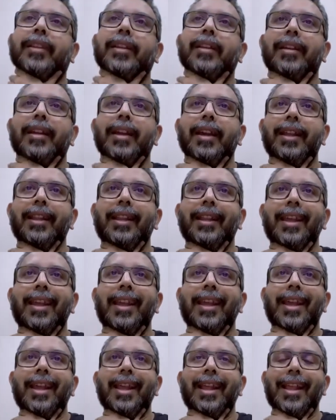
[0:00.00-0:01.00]
all right,
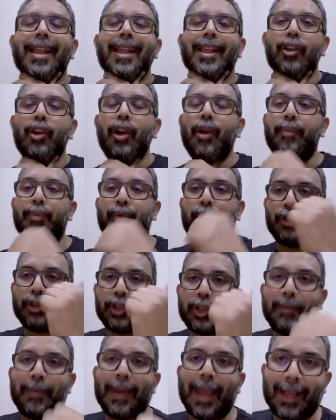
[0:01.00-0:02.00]
your
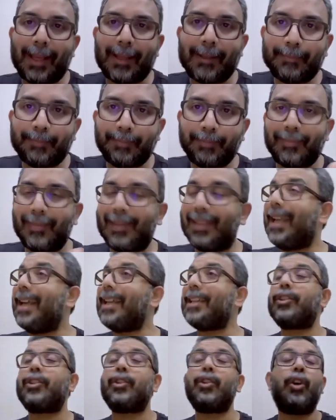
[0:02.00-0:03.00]
prospect
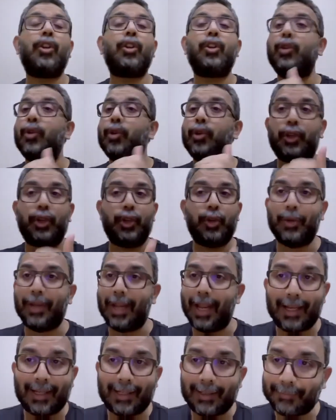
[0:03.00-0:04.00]
does not know
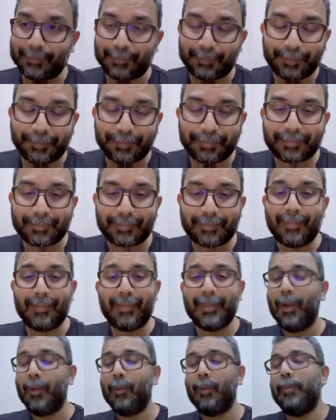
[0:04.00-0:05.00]
QNet,
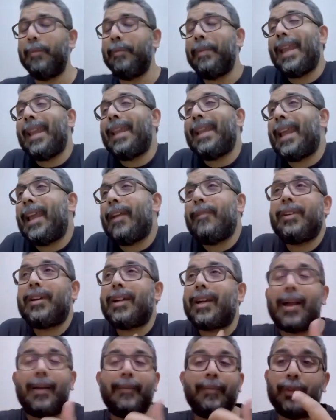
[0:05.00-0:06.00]
may never
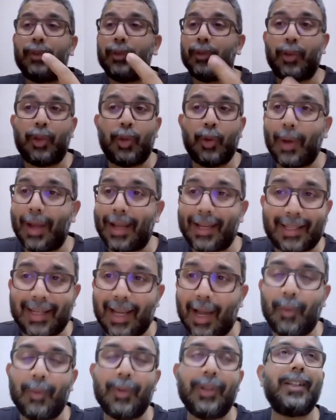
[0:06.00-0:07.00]
come to QI
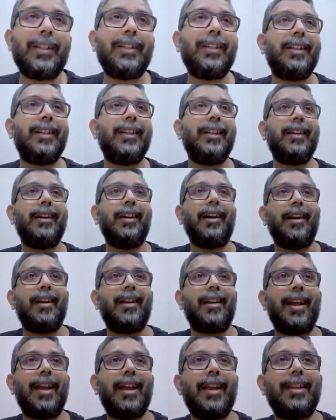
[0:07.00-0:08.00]
Tower,
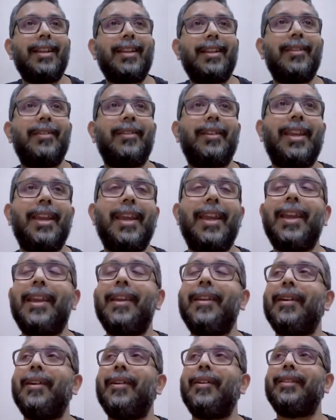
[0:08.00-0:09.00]
all right,
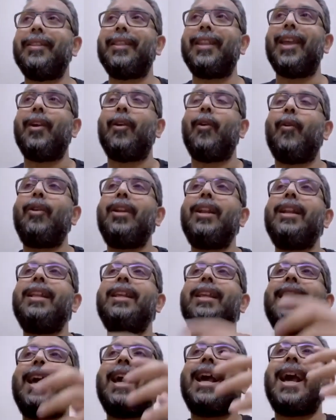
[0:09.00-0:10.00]
okay, they
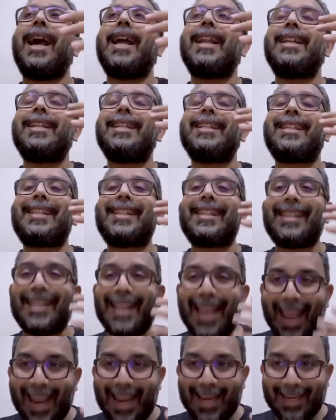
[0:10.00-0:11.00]
only
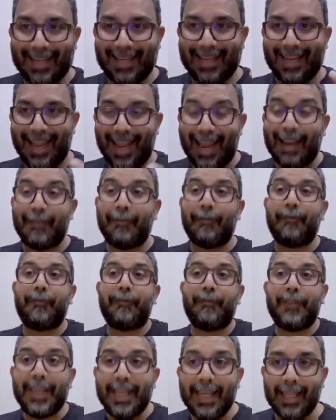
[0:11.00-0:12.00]
understand and
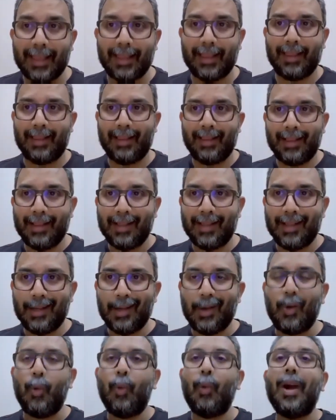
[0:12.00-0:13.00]
feel
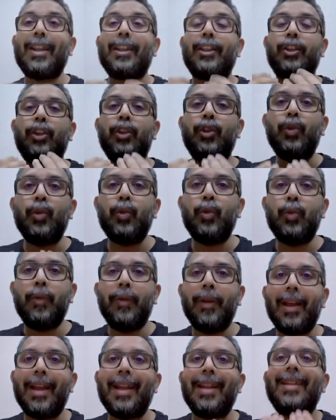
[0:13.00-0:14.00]
what you
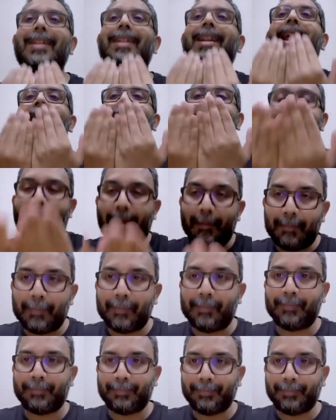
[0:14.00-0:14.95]
tell them.